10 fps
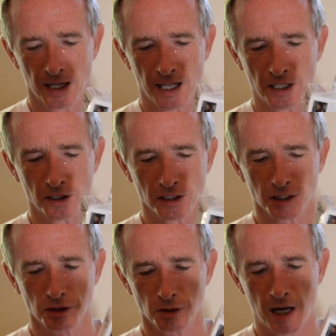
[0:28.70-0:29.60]
and you can
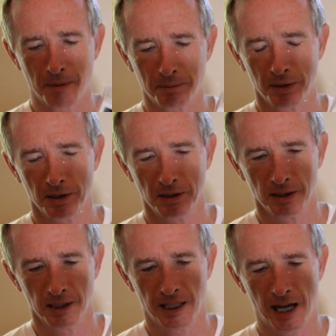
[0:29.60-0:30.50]
just drop
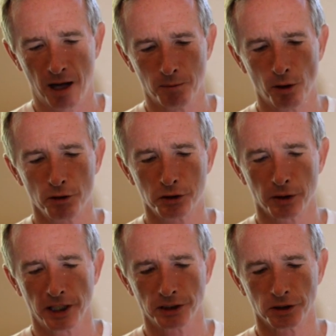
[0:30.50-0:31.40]
out both
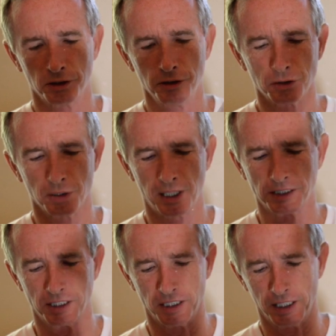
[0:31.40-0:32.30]
trays. There are two
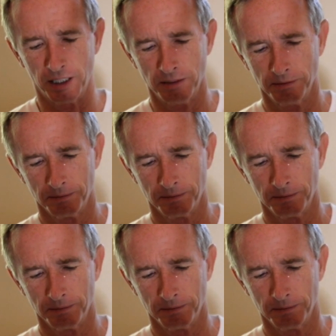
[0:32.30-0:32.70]
trays in there.